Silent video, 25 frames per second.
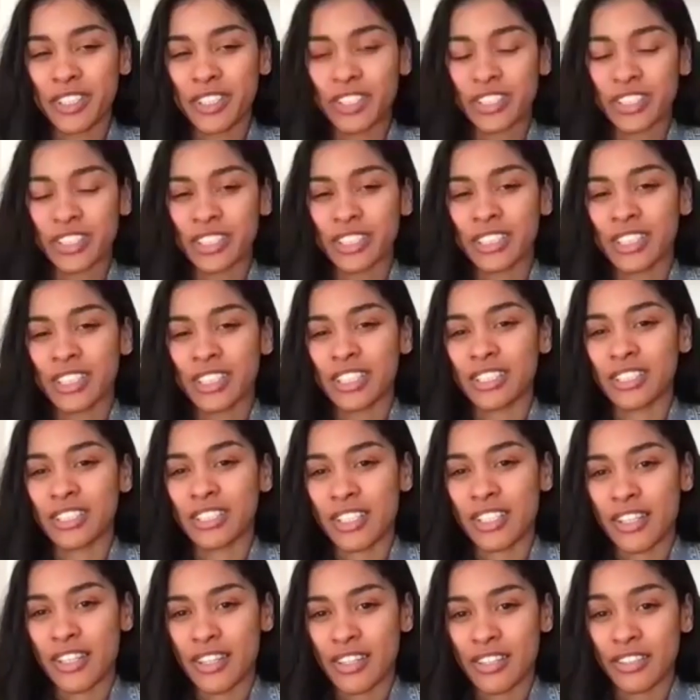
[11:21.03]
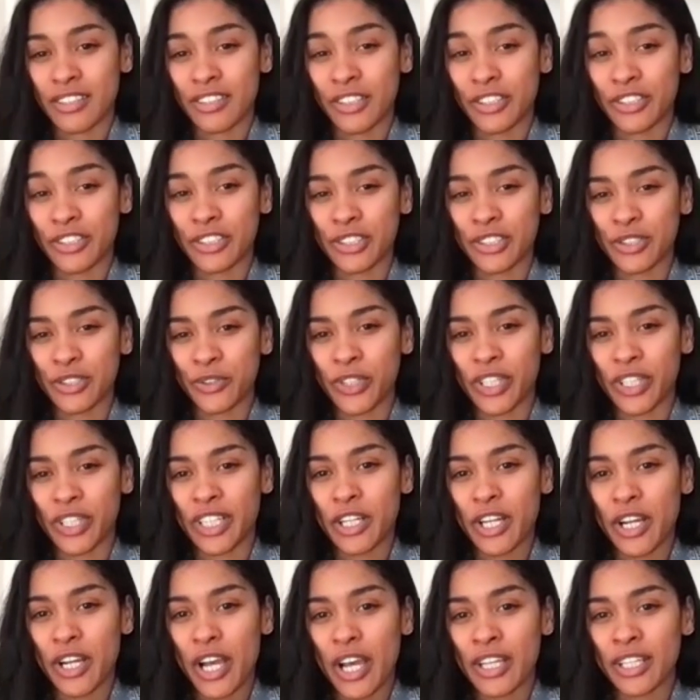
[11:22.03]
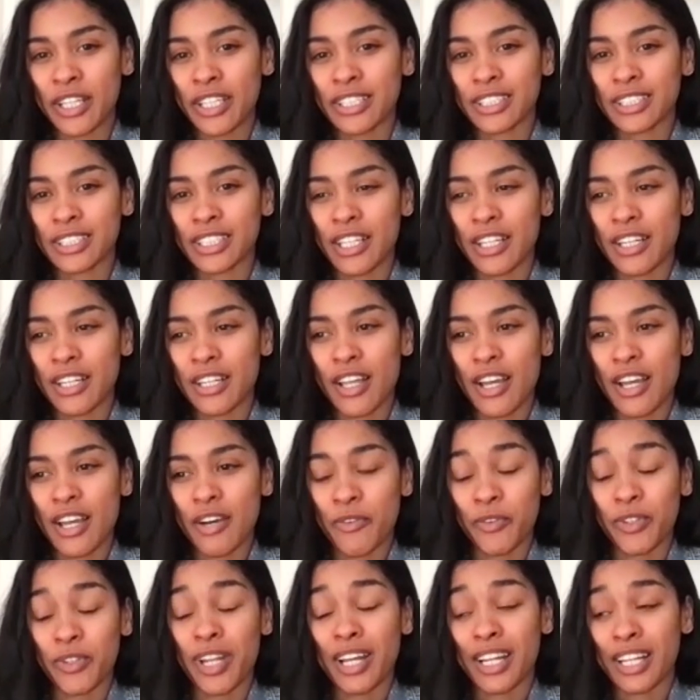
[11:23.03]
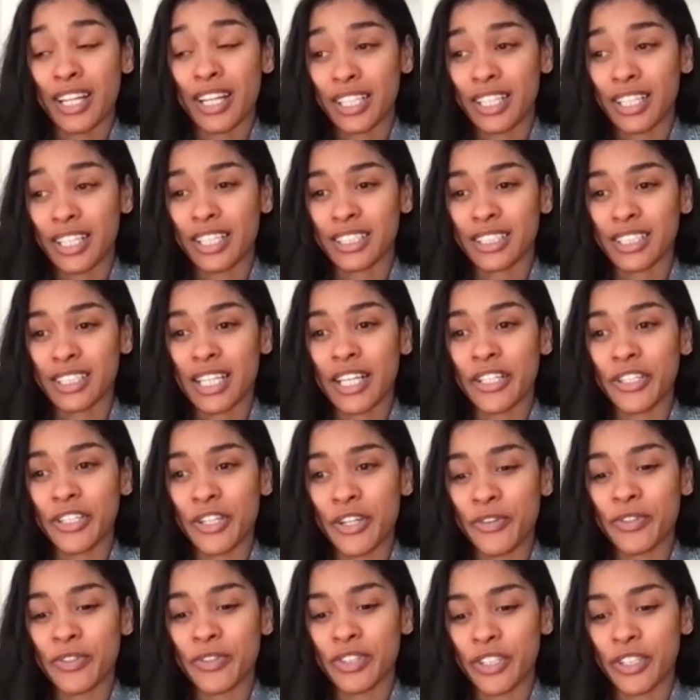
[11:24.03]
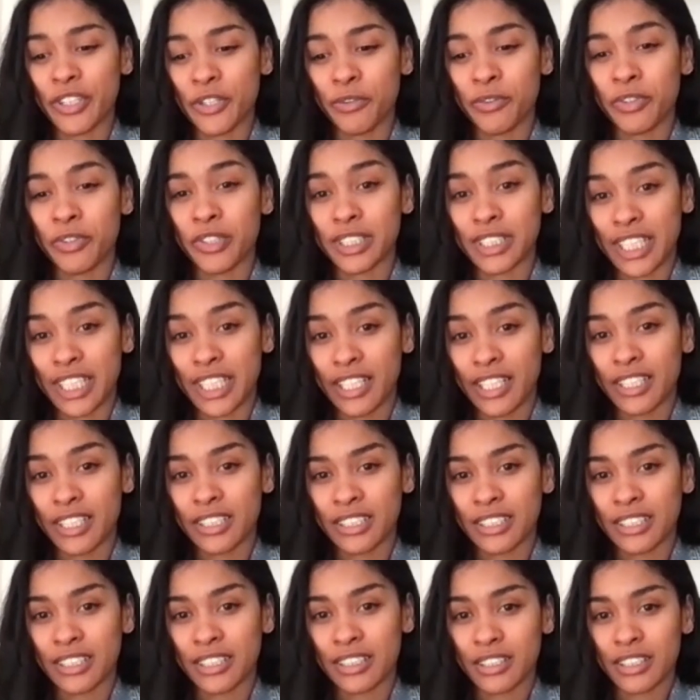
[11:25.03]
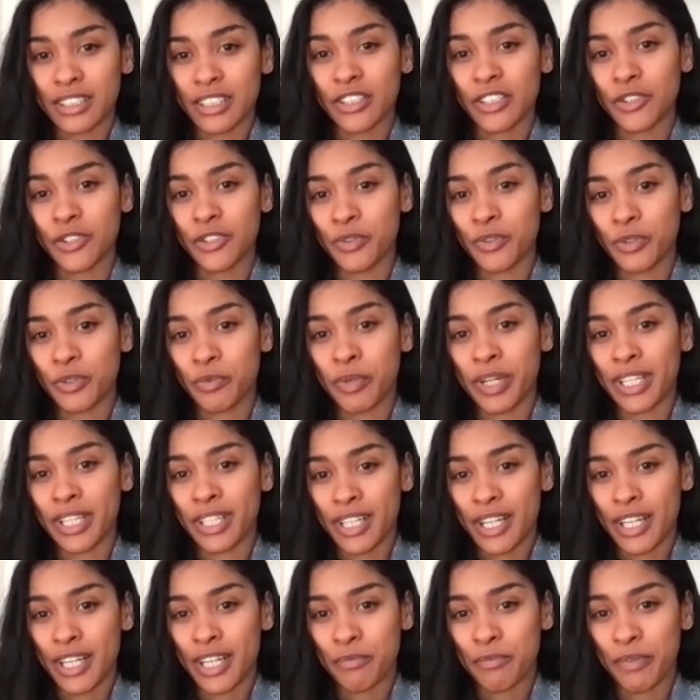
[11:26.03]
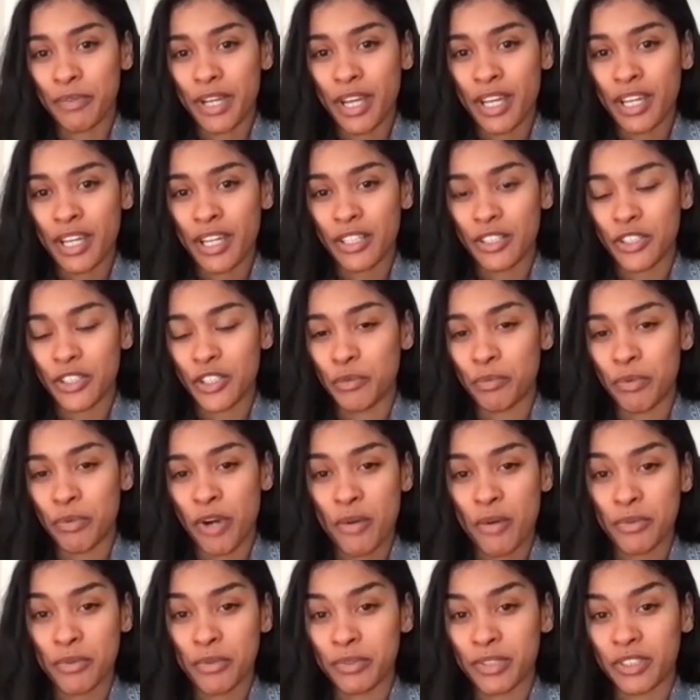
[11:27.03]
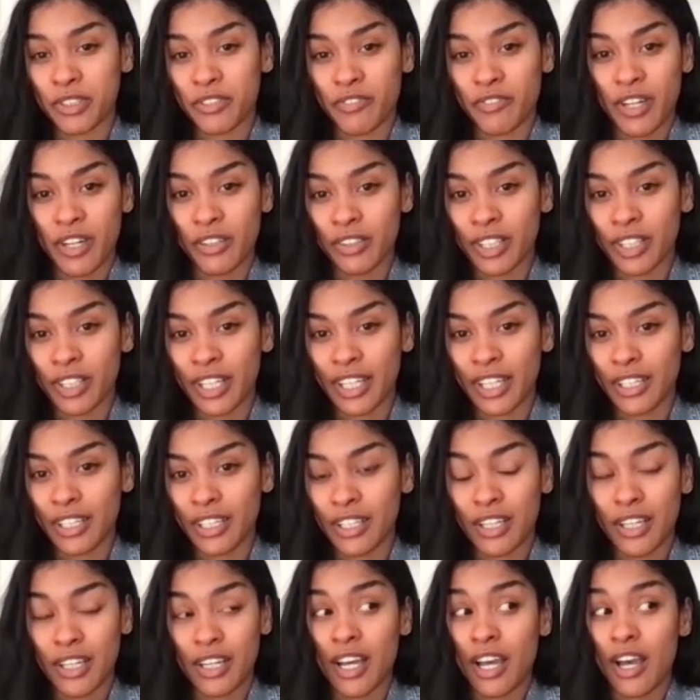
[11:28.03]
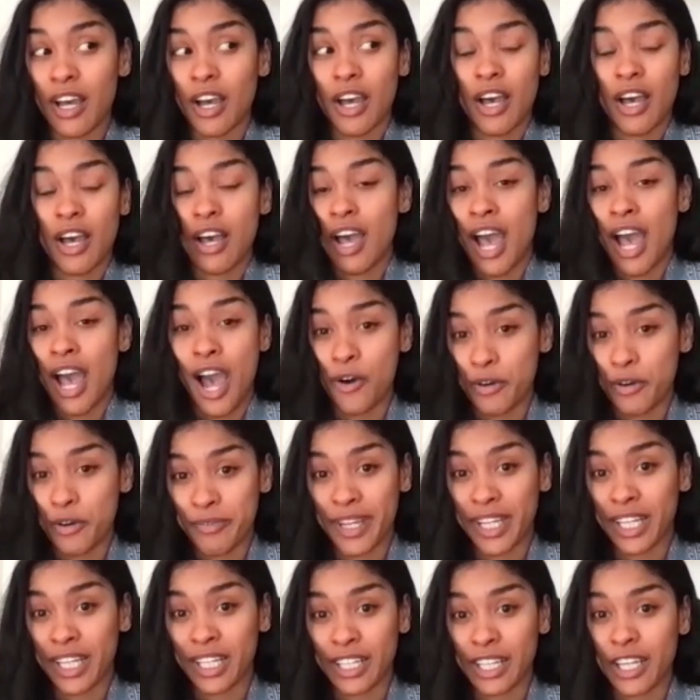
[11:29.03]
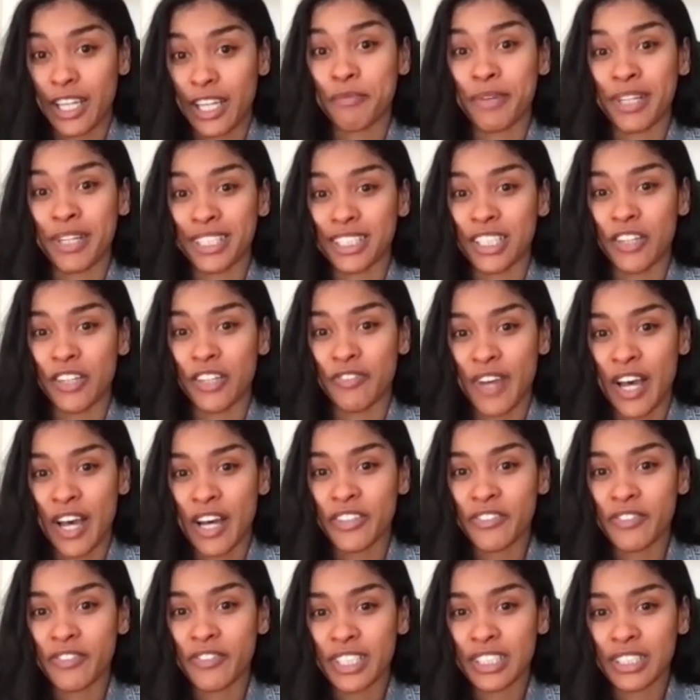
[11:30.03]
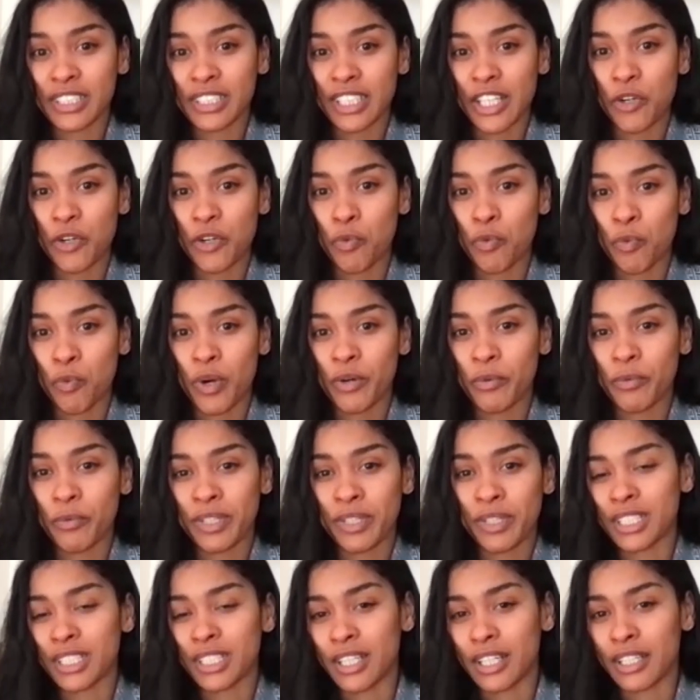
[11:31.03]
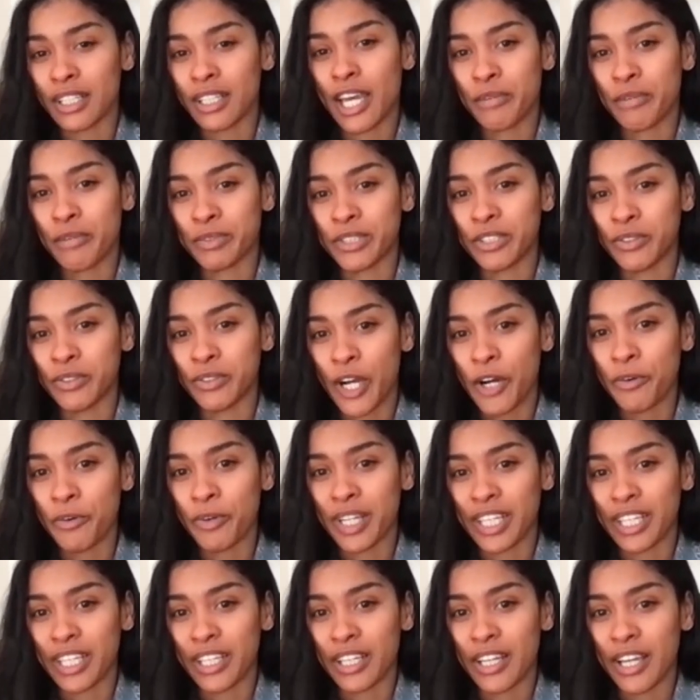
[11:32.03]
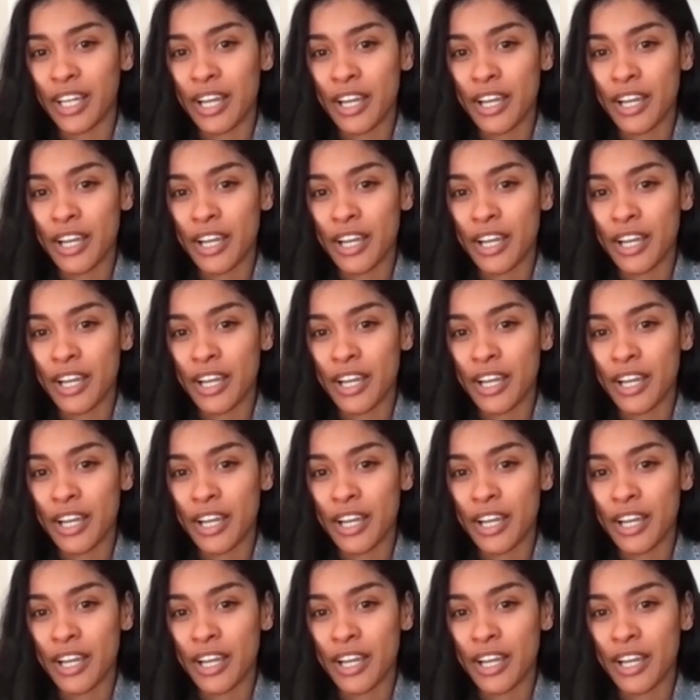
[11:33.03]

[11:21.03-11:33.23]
just listening to your story, I guess, well, not I guess, I know that there were days that you would wake up and you probably felt like, how am I going to get myself out of this? Like, what was it that kept you going